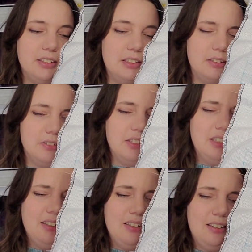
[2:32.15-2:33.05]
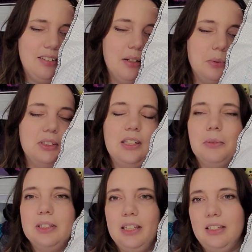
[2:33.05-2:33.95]
So that
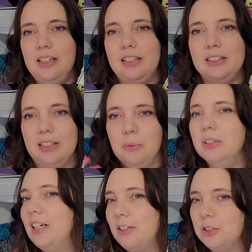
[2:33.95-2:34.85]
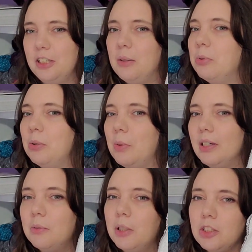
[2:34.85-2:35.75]
was kind of nice, and I was actually able to
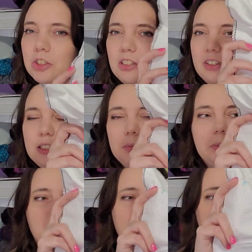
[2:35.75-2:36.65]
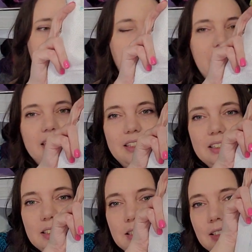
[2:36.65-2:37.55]
like watch TV a little bit more. But
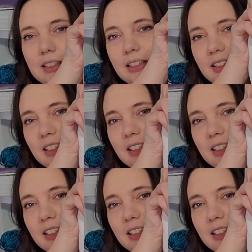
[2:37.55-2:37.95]
this is,